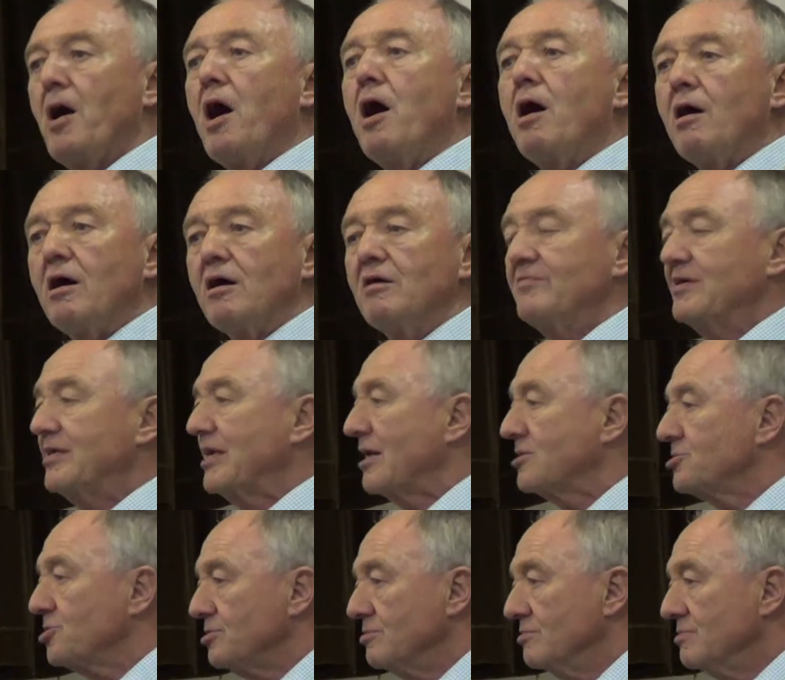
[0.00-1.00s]
part of a
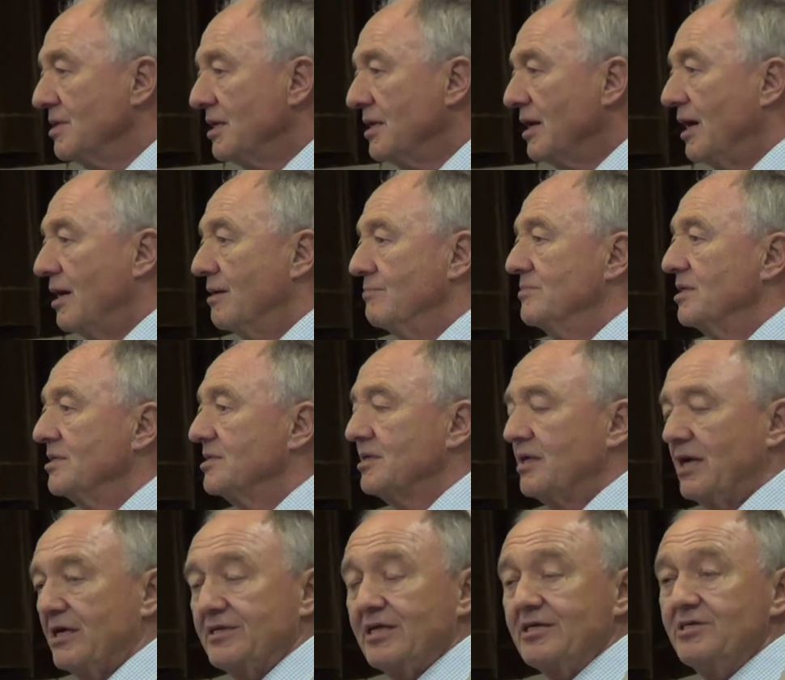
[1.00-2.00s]
national
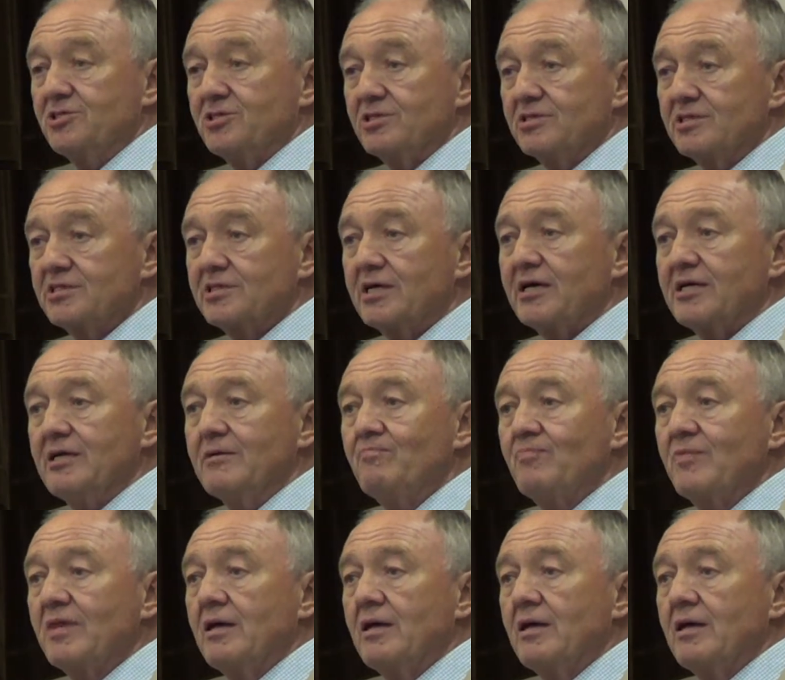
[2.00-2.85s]
a nation state.